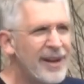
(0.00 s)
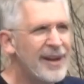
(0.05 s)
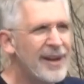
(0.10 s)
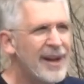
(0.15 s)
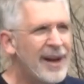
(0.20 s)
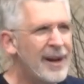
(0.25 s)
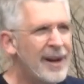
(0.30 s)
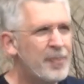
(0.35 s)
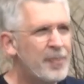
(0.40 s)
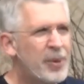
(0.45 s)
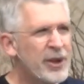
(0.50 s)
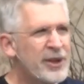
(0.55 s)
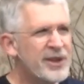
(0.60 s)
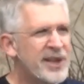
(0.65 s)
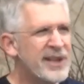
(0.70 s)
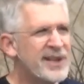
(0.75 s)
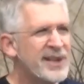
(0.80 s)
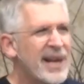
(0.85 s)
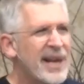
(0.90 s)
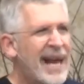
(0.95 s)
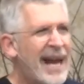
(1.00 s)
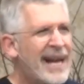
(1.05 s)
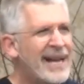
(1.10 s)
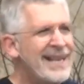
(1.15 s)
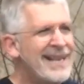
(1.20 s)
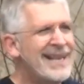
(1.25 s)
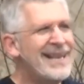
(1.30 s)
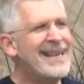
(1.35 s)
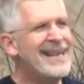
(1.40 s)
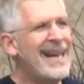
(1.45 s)
uh, puts this, and
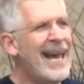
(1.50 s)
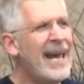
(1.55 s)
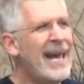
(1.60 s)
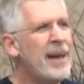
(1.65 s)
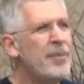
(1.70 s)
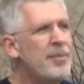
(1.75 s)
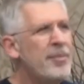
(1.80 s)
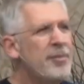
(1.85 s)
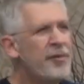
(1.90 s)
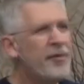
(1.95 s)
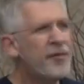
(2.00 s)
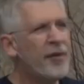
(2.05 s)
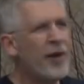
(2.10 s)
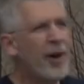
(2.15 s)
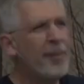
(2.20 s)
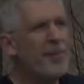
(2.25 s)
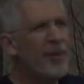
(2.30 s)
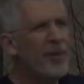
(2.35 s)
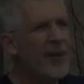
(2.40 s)
he came from